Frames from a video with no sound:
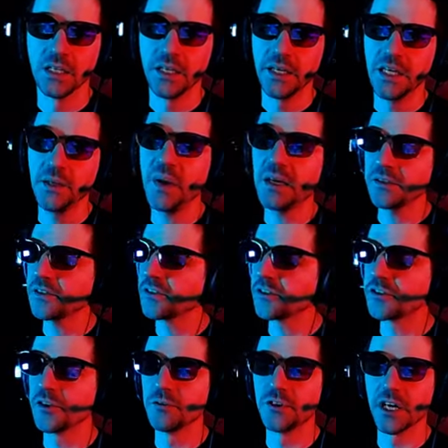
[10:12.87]
Hitboxes are
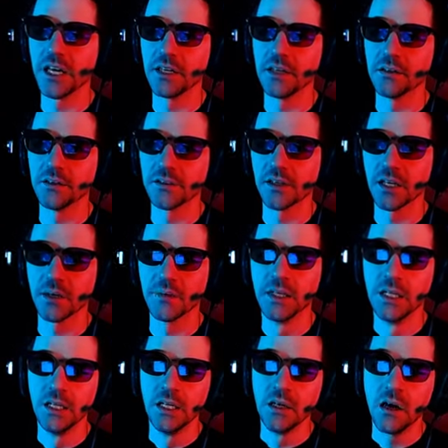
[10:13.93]
so janky in this game.
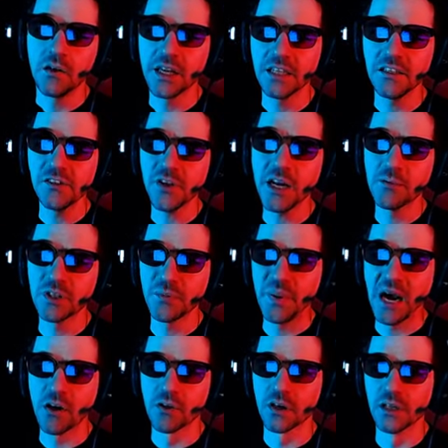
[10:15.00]
Okay, let's try it with the
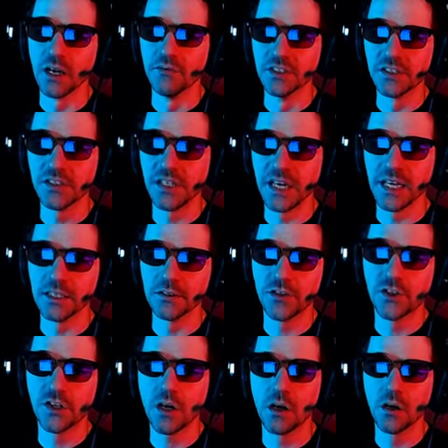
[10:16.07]
Power Glove instead.
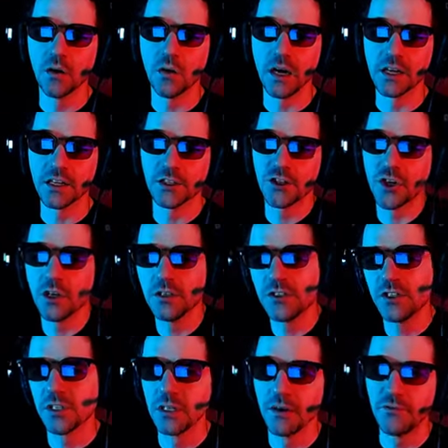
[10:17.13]
So, I'm going to charge
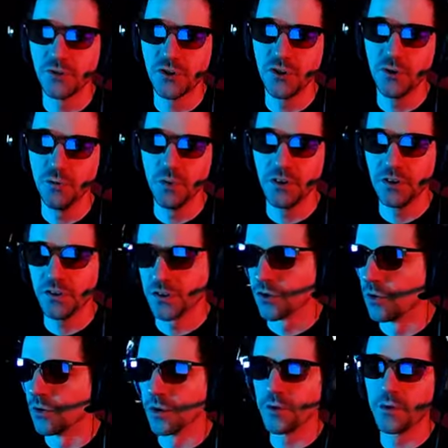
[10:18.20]
to level 2 with the
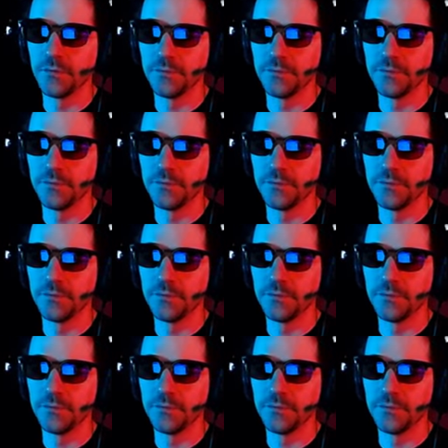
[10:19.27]
sword.